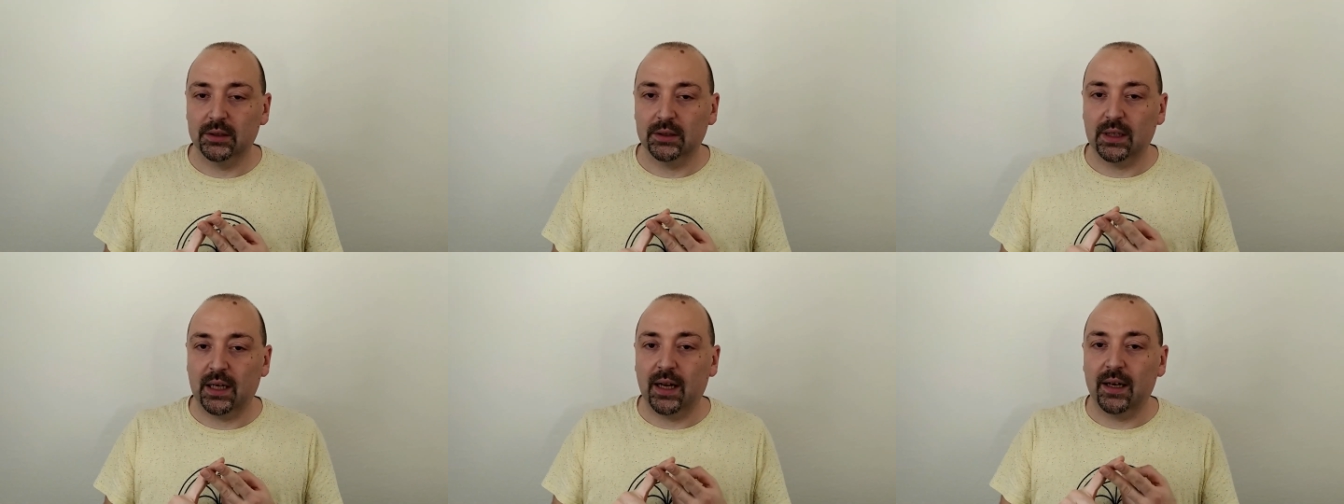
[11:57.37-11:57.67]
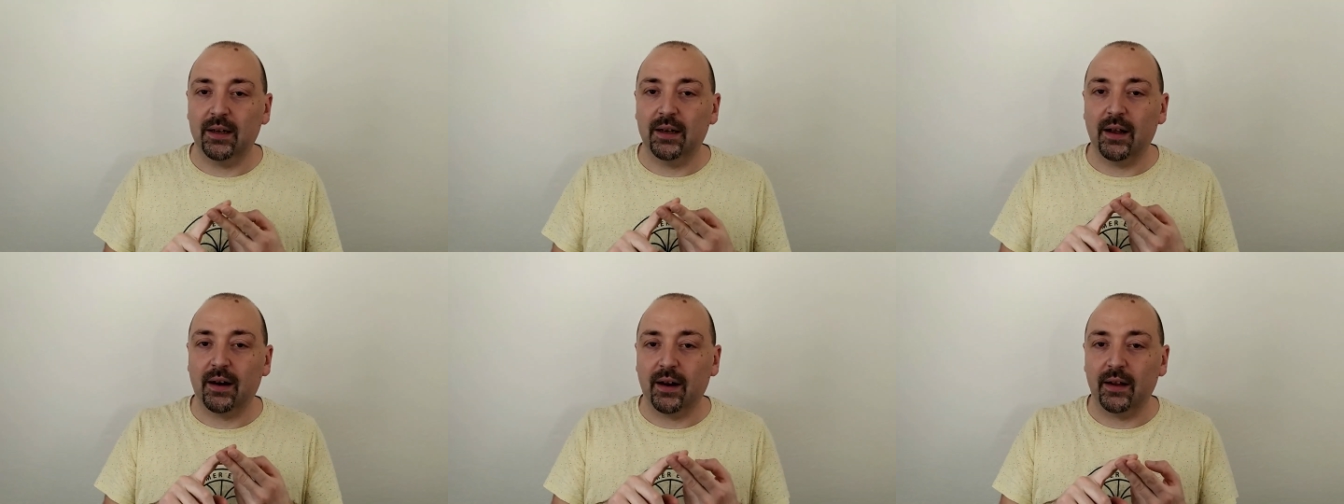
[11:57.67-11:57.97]

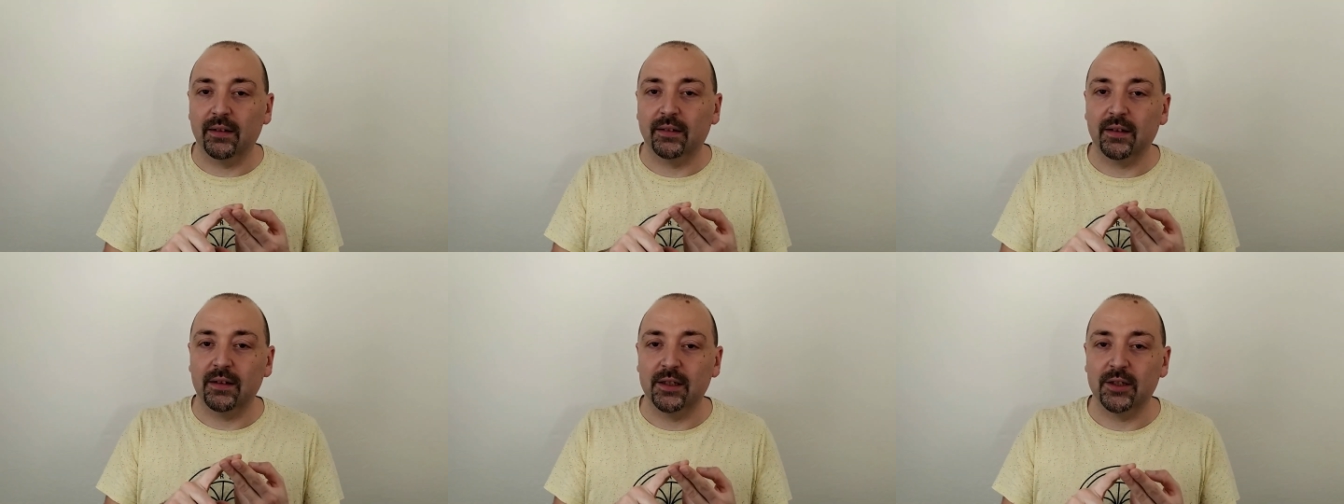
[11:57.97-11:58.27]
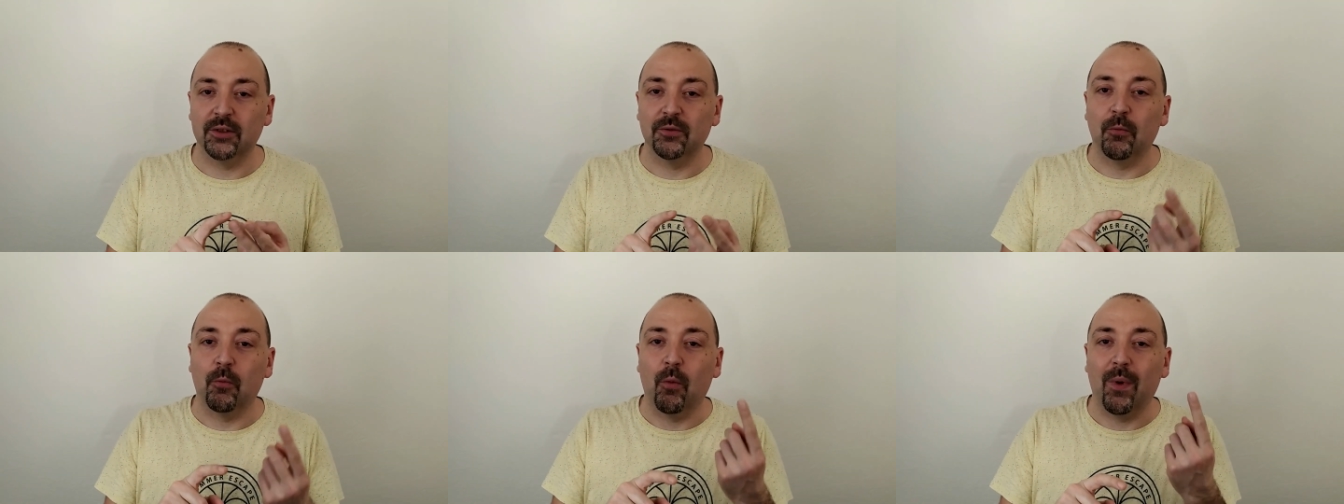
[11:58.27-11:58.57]
and the rental
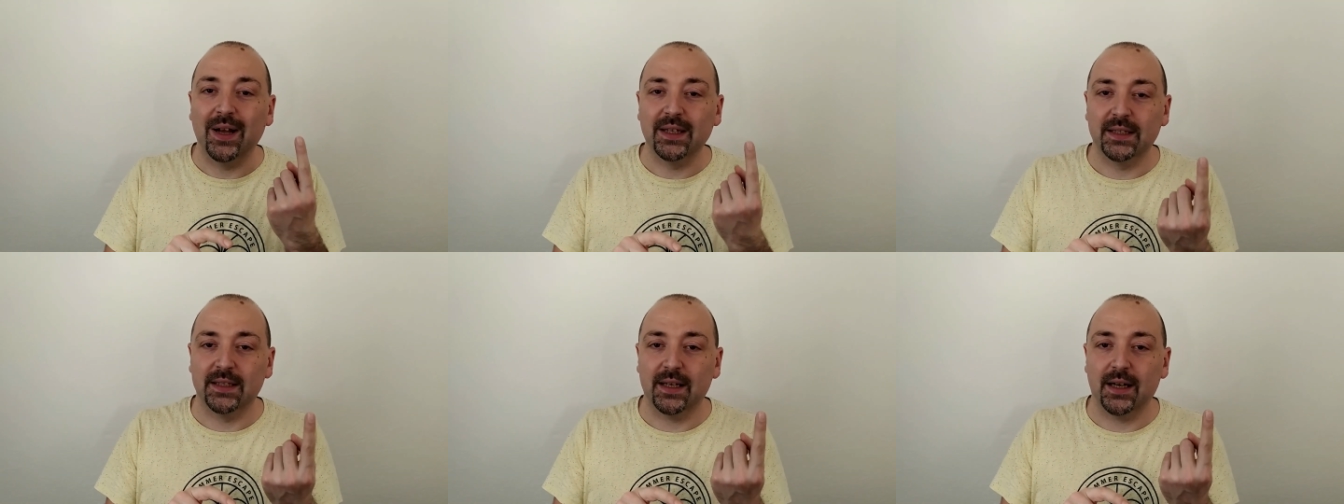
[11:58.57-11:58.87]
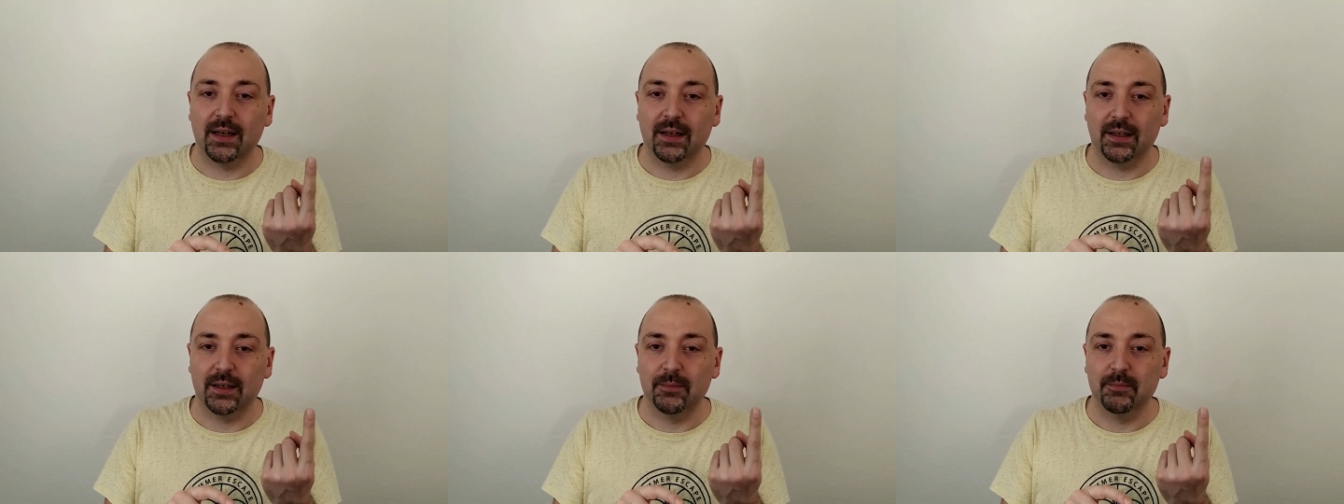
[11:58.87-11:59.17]
is one
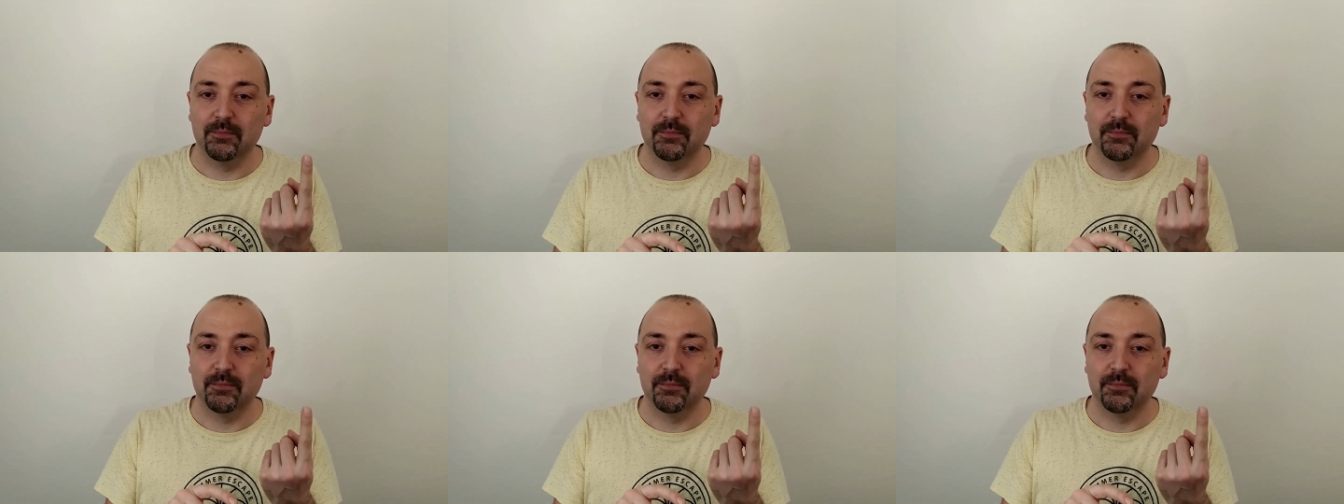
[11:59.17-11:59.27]
salary.